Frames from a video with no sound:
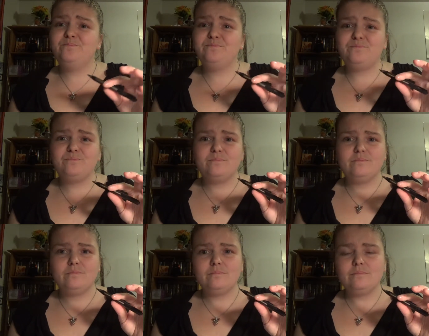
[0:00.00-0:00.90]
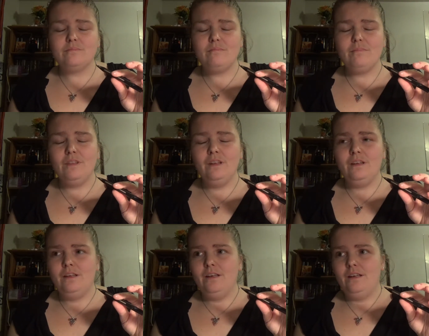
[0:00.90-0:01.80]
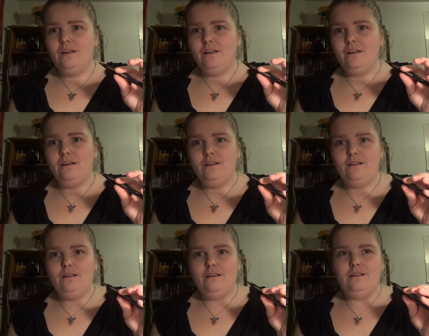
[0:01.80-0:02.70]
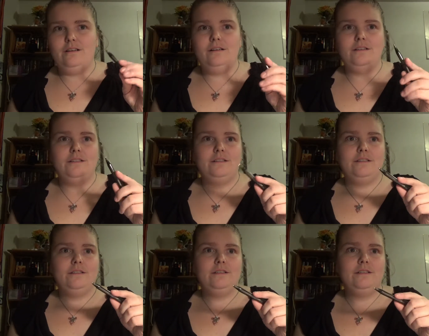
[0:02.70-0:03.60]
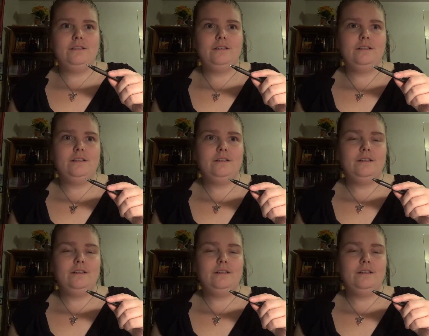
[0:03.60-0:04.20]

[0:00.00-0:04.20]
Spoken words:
Nothing is said.